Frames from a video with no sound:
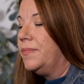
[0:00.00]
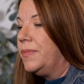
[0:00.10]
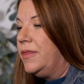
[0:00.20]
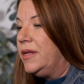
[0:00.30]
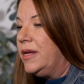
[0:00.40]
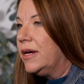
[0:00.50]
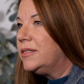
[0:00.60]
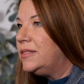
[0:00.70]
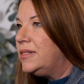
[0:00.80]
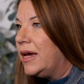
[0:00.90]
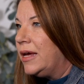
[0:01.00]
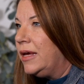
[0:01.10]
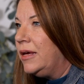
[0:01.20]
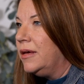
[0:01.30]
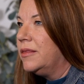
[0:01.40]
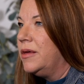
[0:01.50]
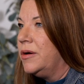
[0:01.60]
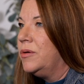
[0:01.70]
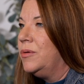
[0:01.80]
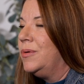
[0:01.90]
The next day,
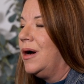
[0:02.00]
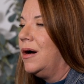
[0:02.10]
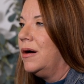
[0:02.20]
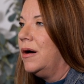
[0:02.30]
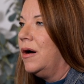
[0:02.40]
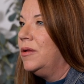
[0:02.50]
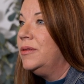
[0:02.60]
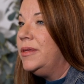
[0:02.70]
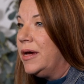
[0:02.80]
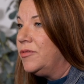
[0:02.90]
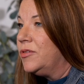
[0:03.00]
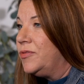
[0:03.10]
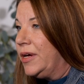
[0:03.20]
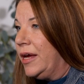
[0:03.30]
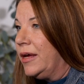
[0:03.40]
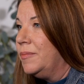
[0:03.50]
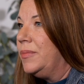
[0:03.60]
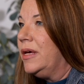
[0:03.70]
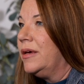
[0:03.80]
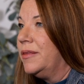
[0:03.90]
though, I'll never
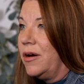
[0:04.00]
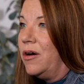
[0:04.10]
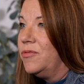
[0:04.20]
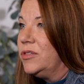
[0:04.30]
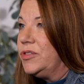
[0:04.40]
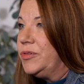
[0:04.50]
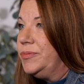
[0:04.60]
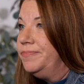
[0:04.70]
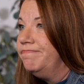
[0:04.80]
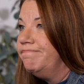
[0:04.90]
forget being in the conference room